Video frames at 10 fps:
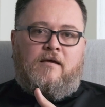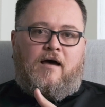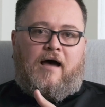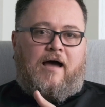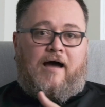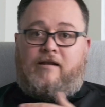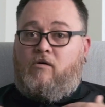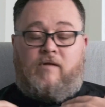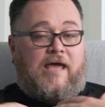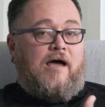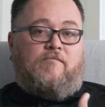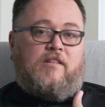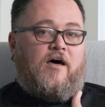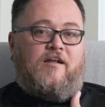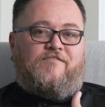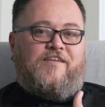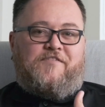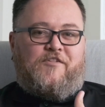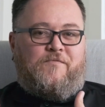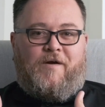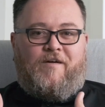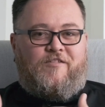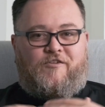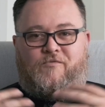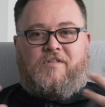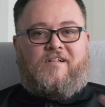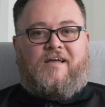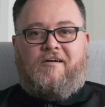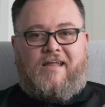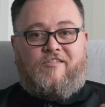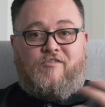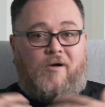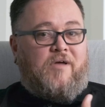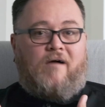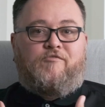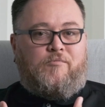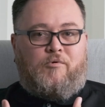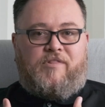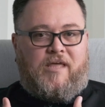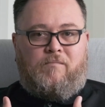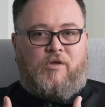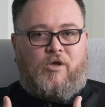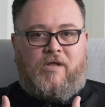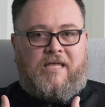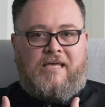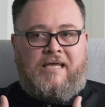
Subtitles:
I don't have a lot of lived experiences with clarity, so I'm comfortable with ambiguity.